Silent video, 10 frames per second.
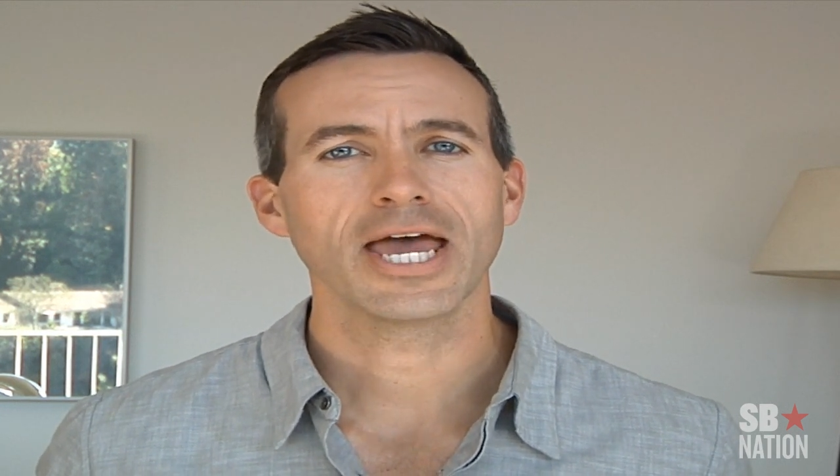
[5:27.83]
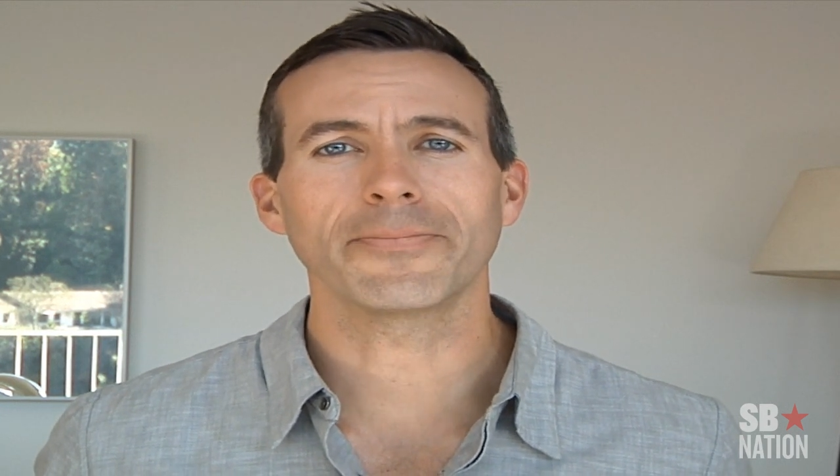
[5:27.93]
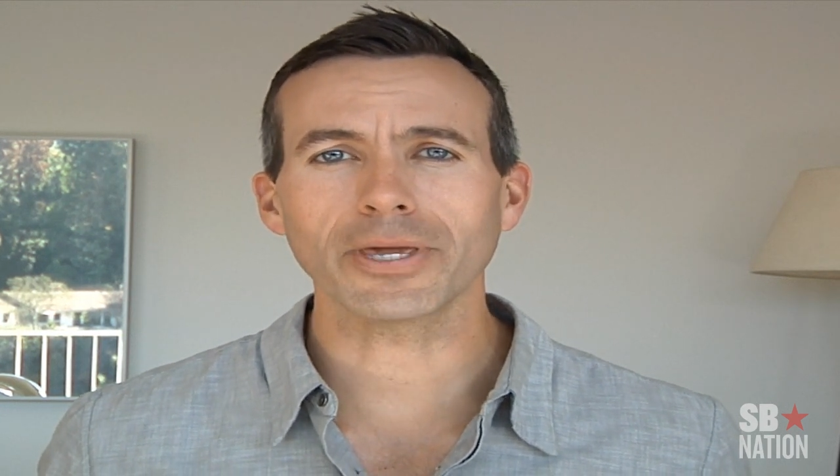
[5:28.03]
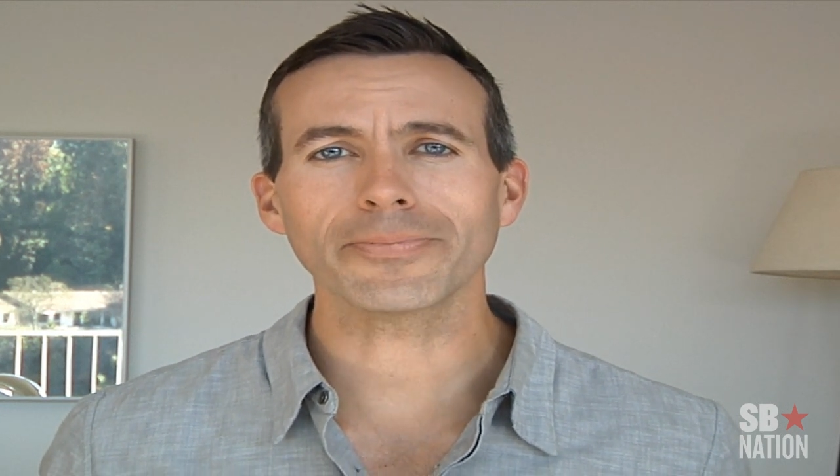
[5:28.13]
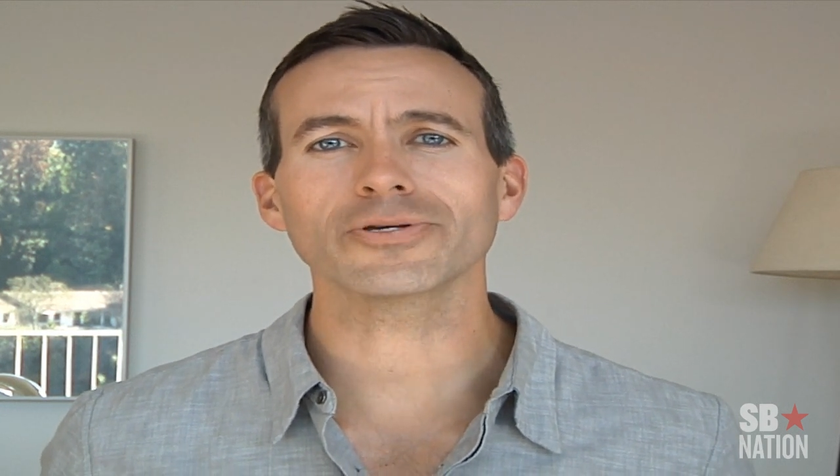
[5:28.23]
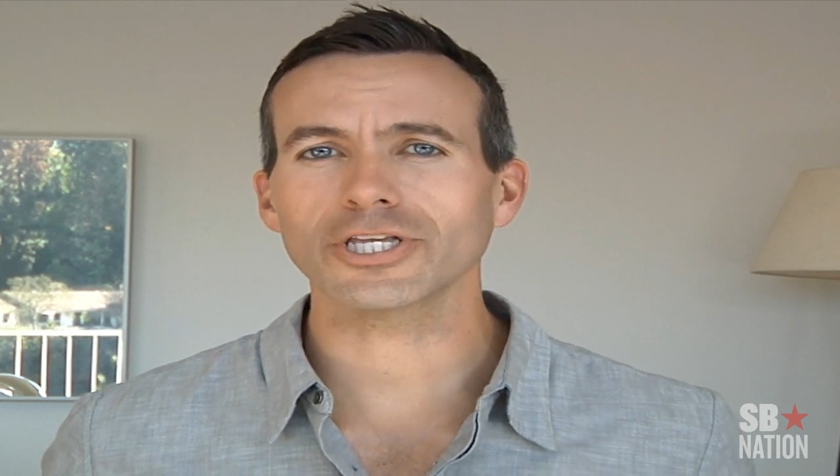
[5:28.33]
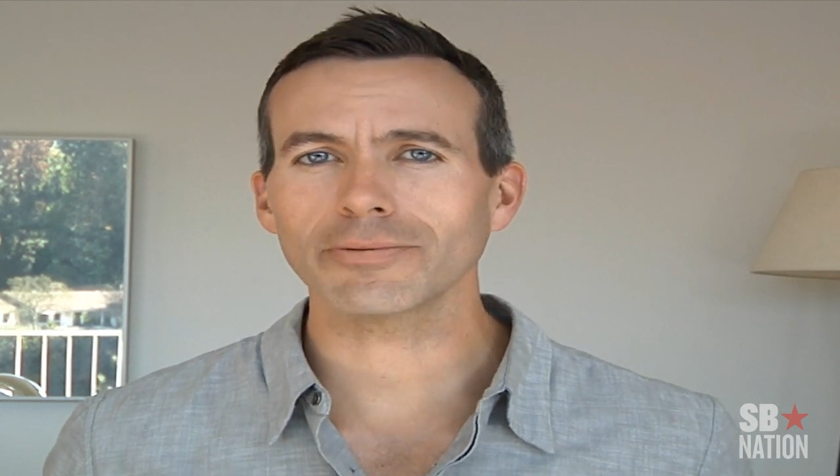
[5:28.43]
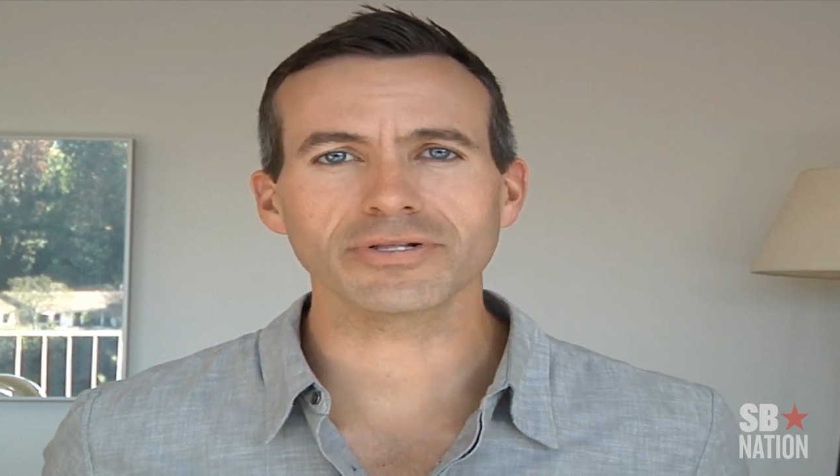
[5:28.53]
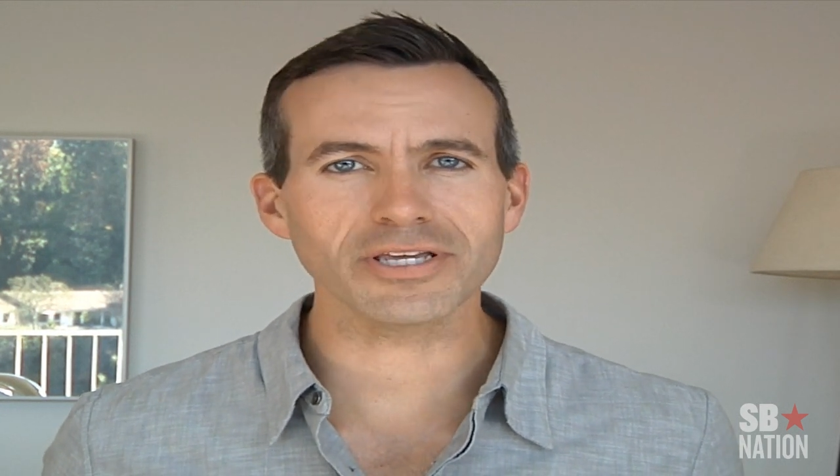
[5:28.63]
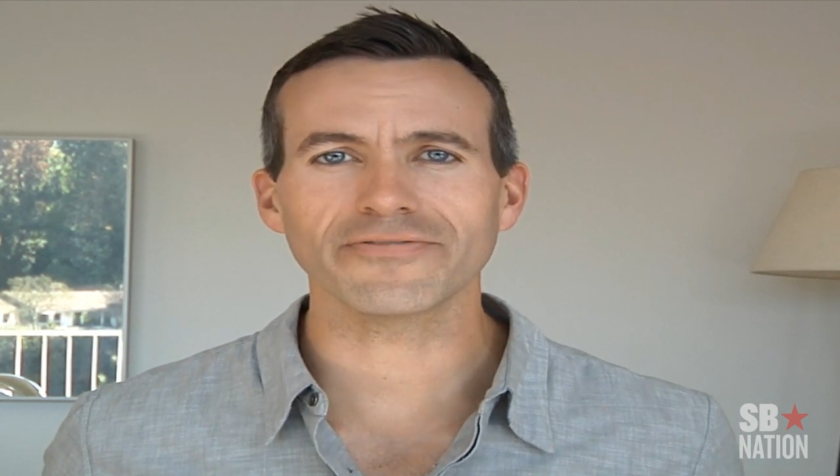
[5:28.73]
and people
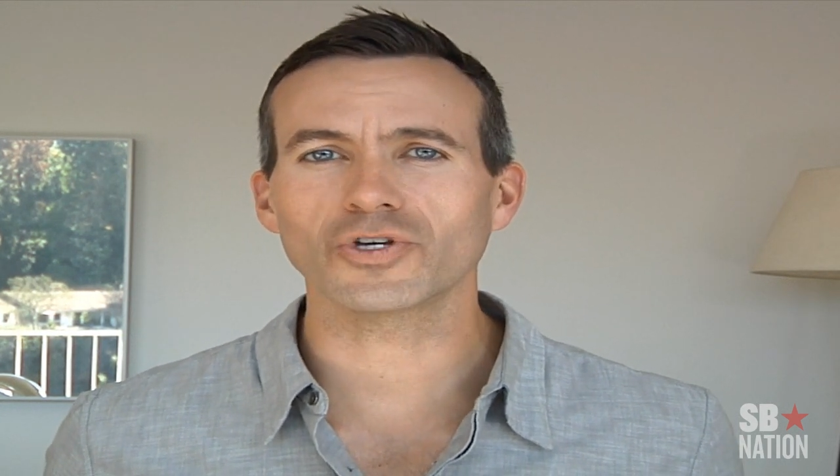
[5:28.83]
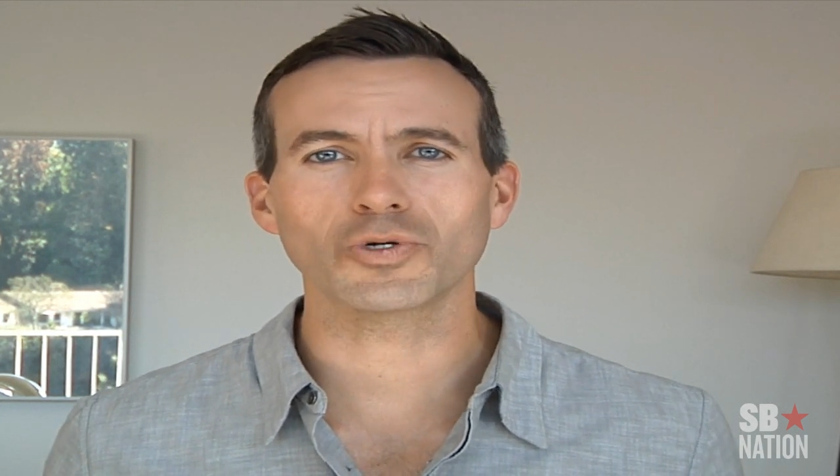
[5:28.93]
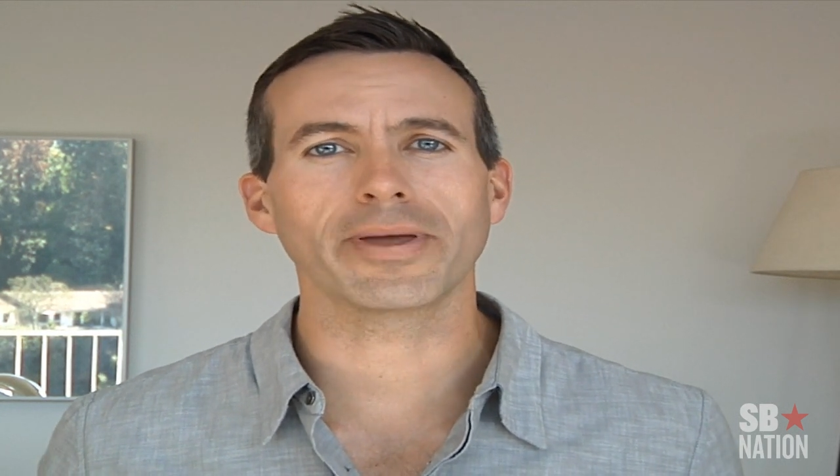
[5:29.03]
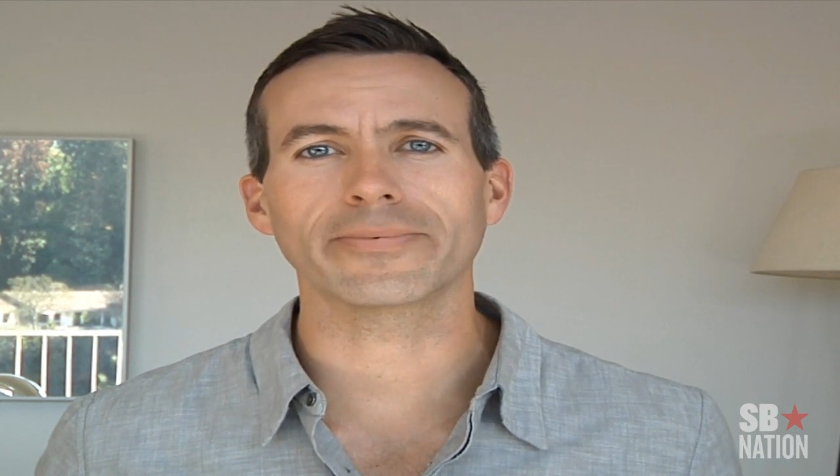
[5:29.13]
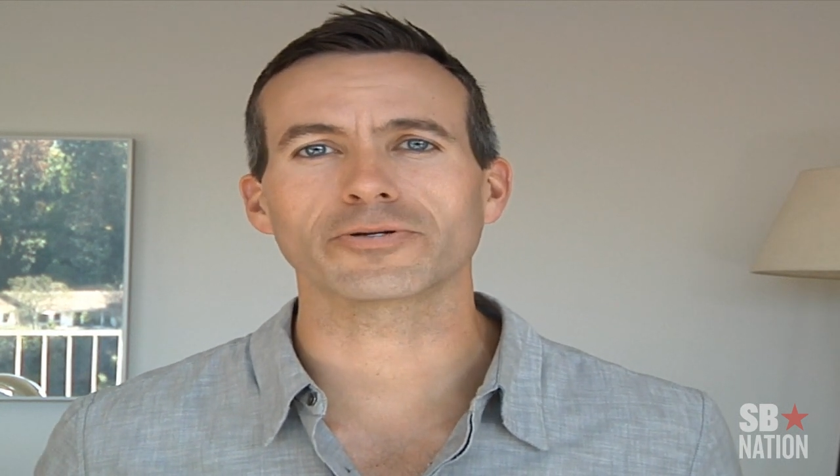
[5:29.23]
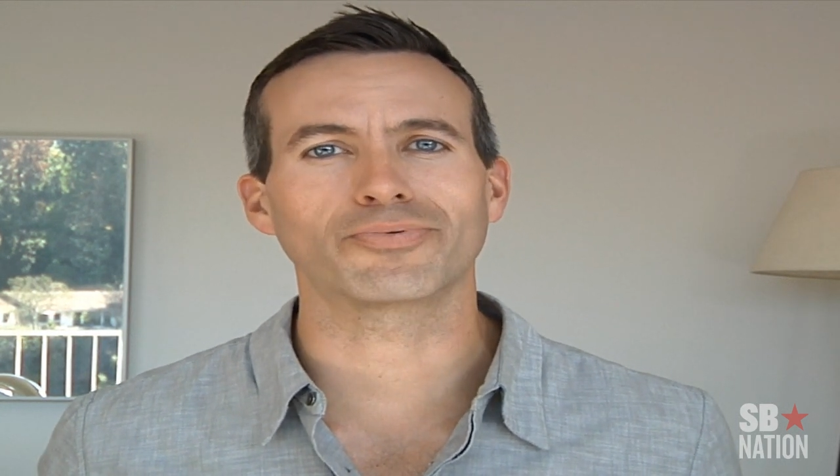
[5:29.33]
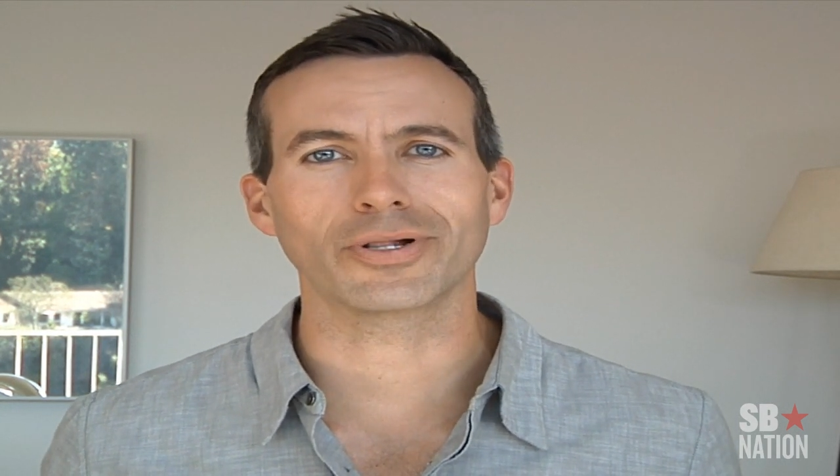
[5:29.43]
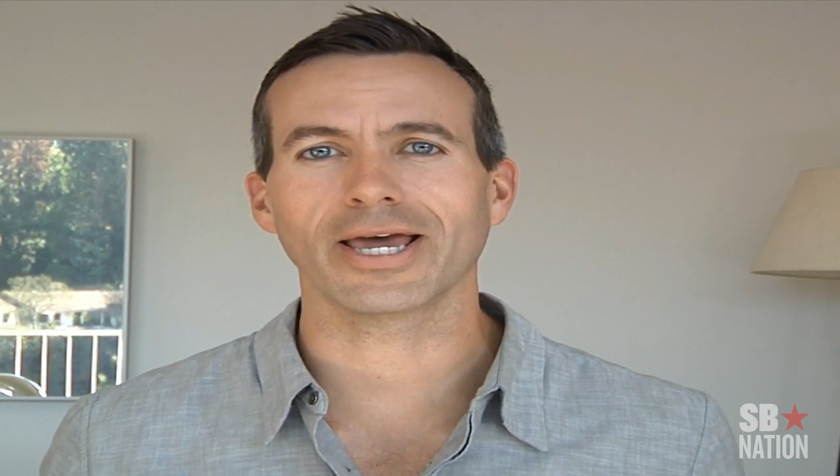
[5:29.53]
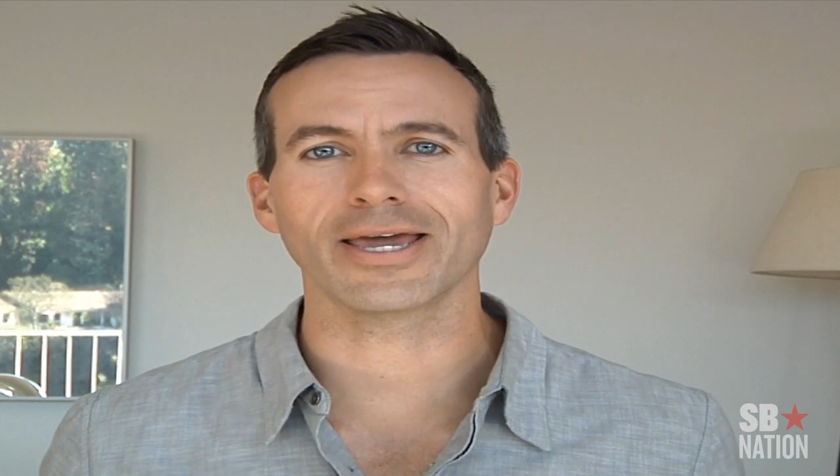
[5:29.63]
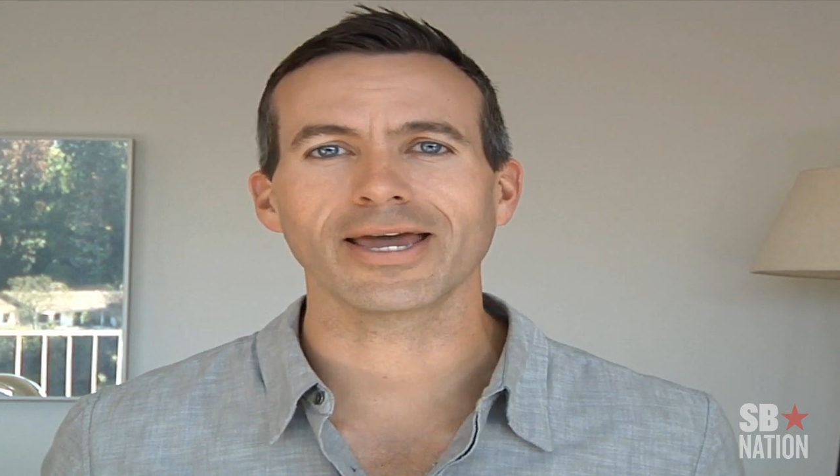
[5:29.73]
still believe you should be able to
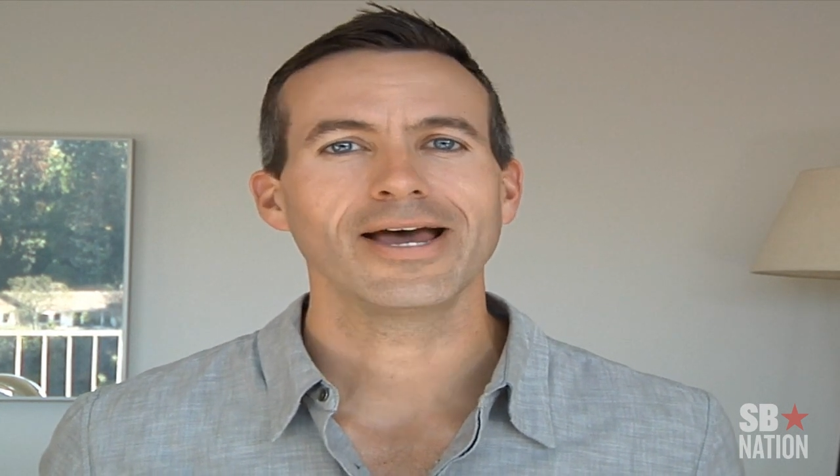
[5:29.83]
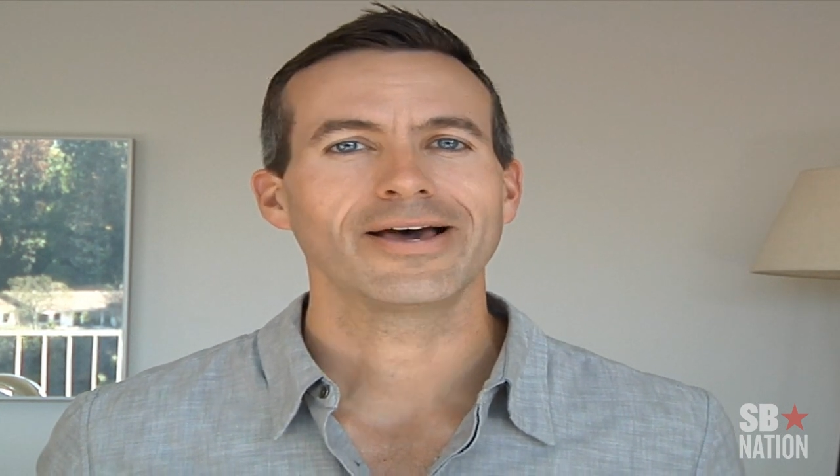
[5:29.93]
play